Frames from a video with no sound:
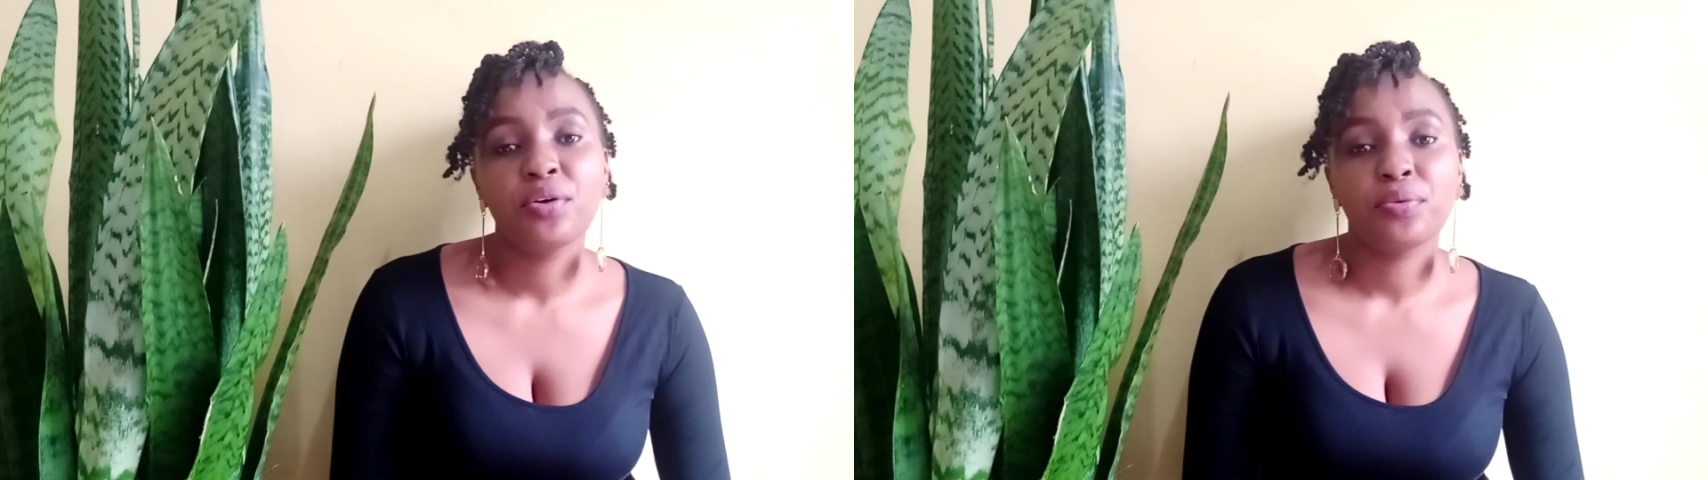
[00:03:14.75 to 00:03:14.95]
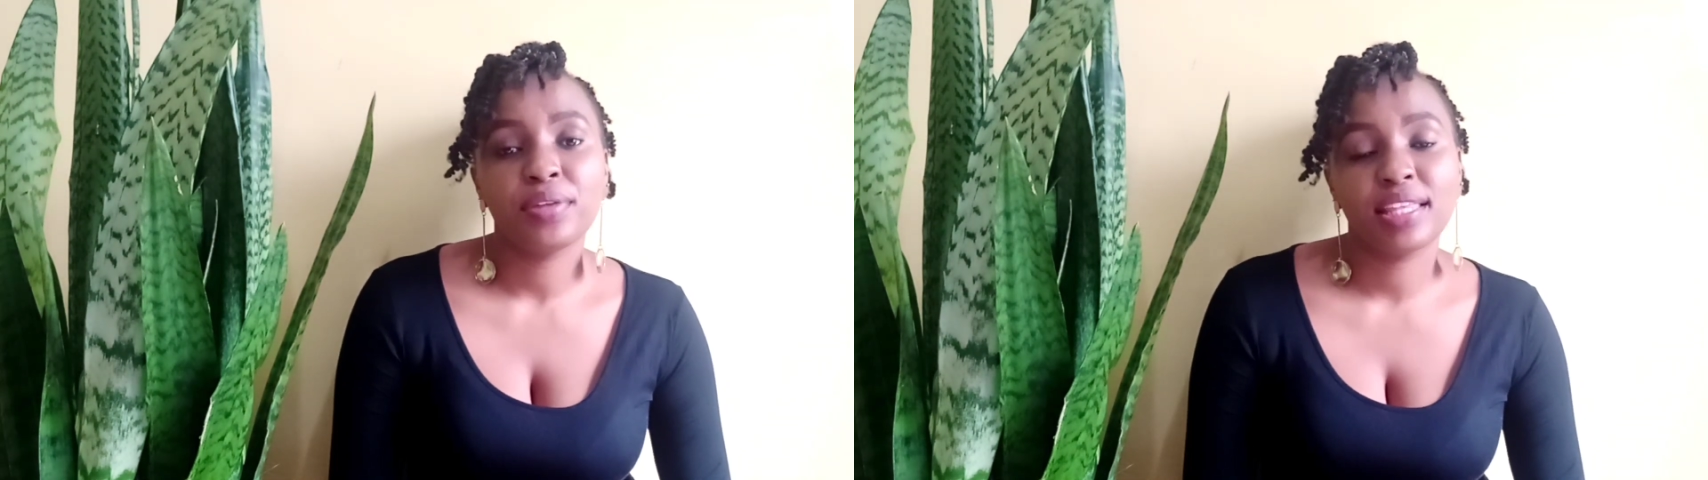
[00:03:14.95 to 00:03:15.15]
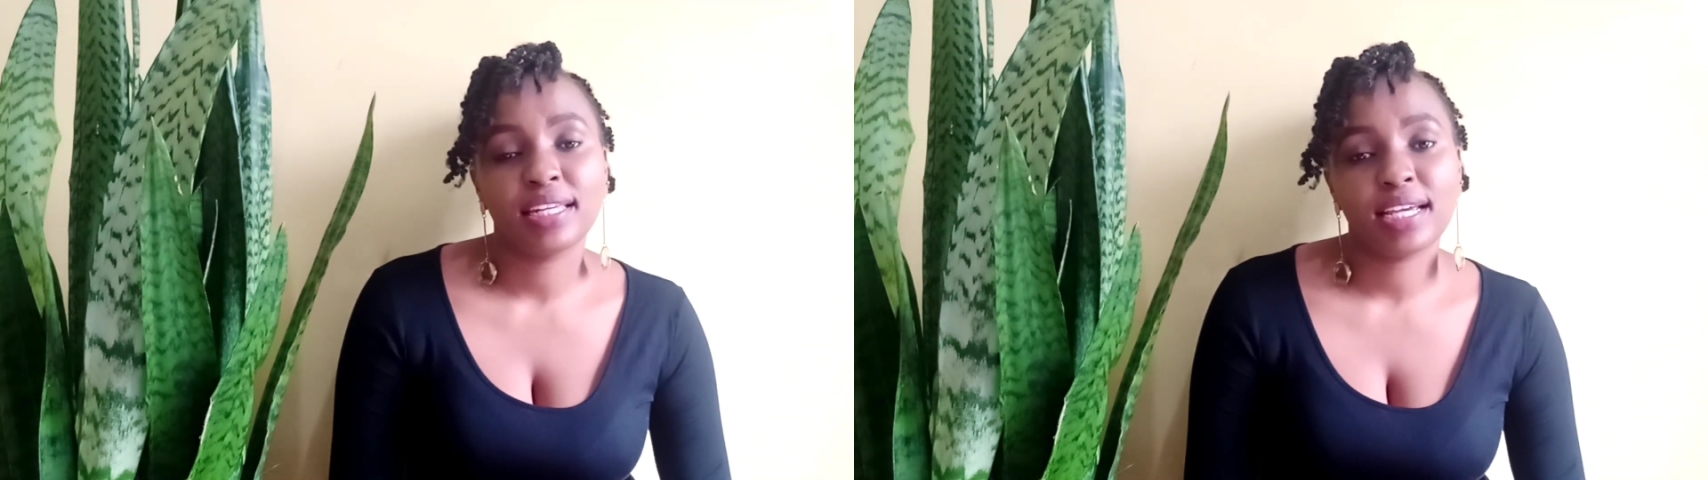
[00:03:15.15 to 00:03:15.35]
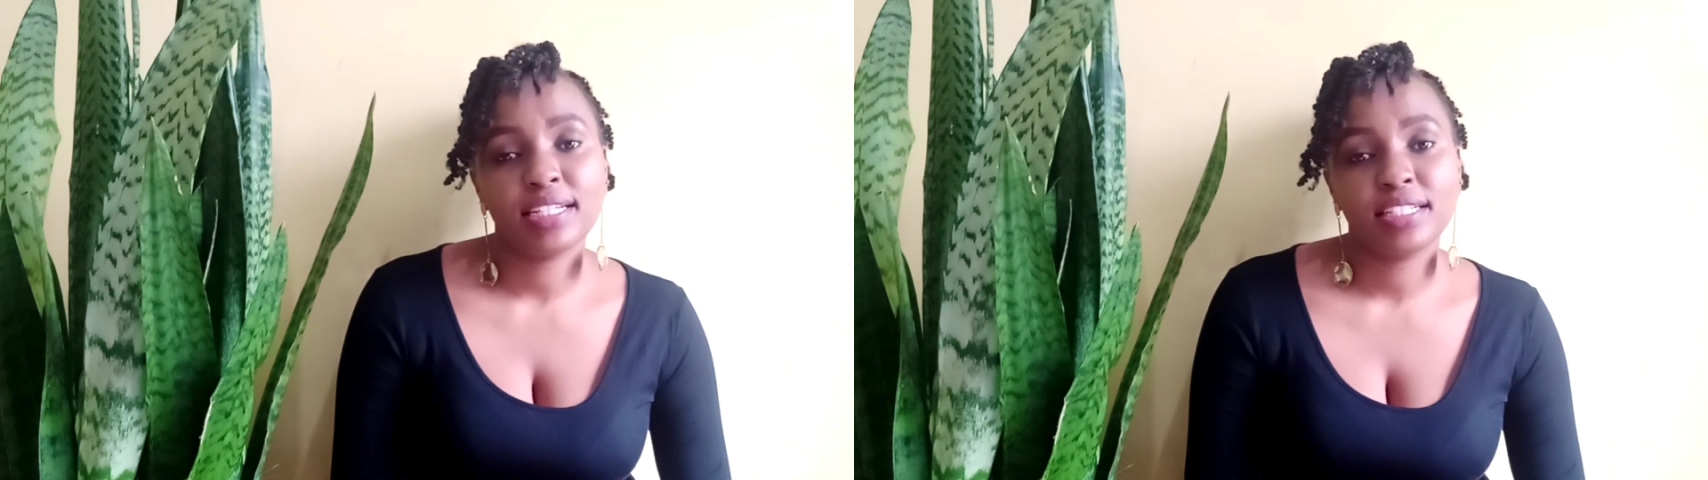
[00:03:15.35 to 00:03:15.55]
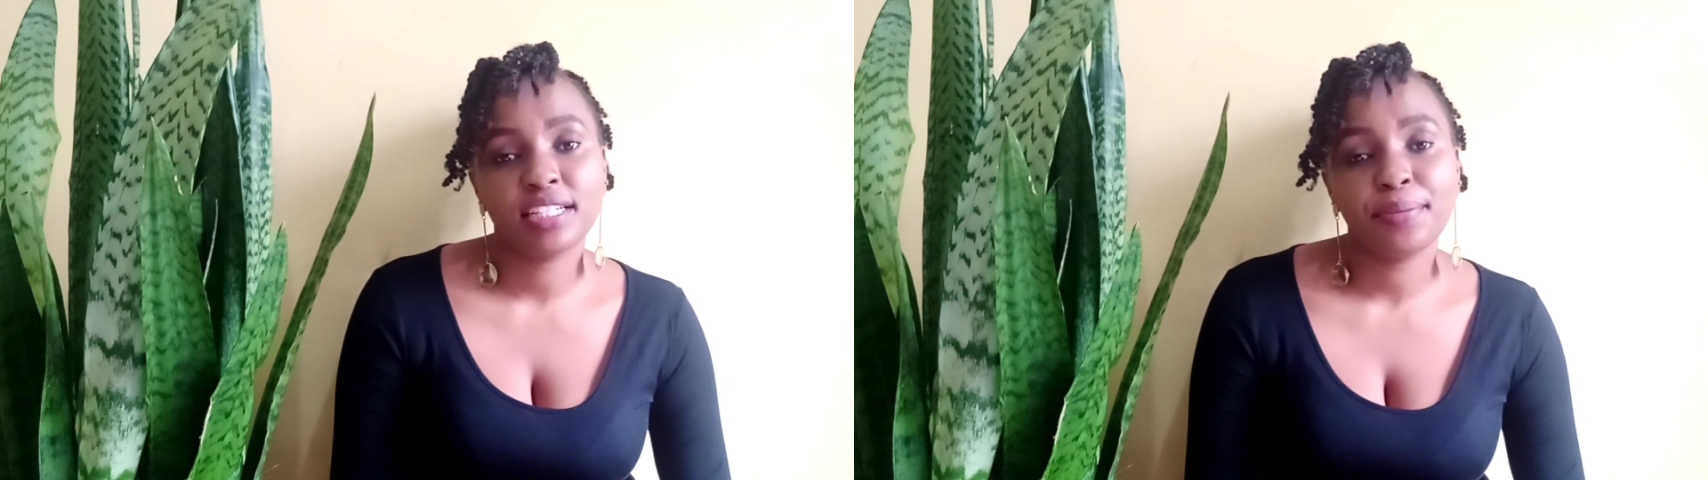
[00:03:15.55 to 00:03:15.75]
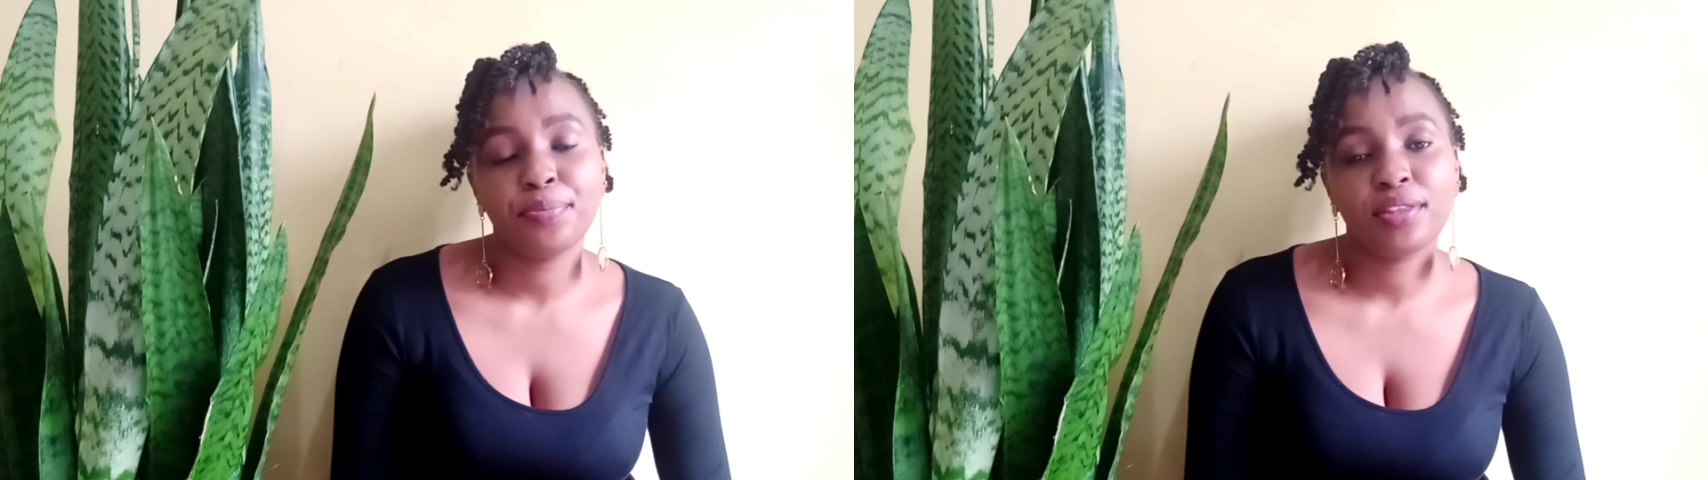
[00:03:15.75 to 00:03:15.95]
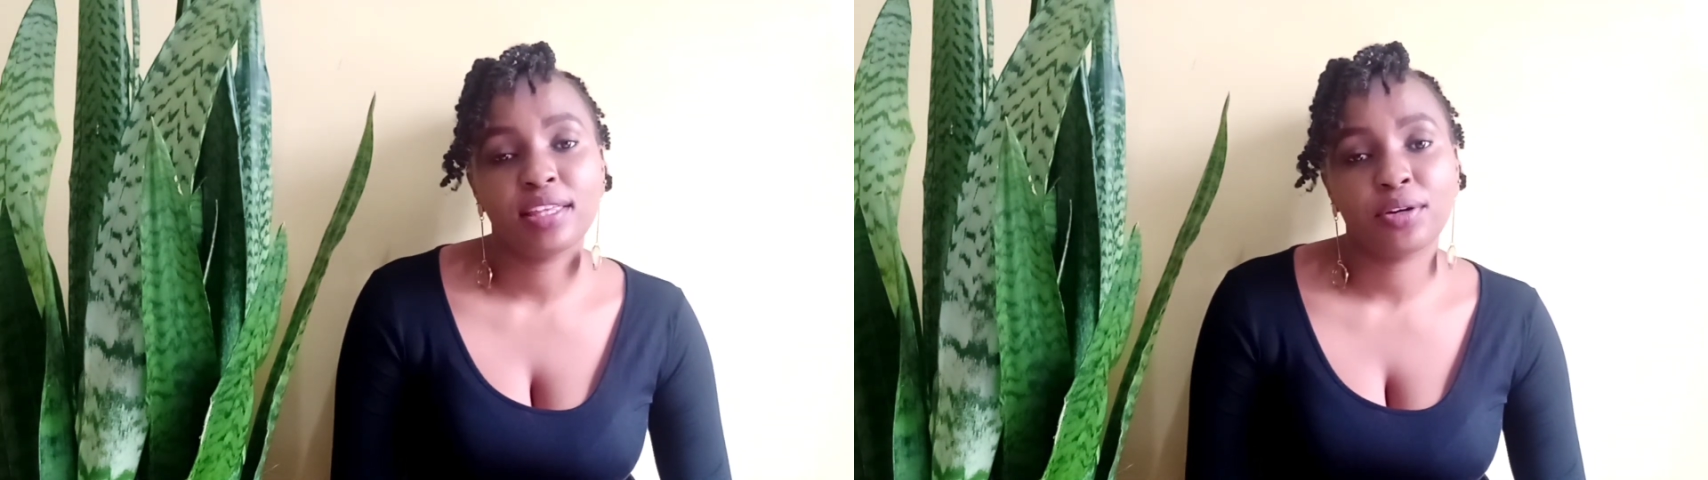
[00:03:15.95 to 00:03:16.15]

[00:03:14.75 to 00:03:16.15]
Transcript: with the right shape, with the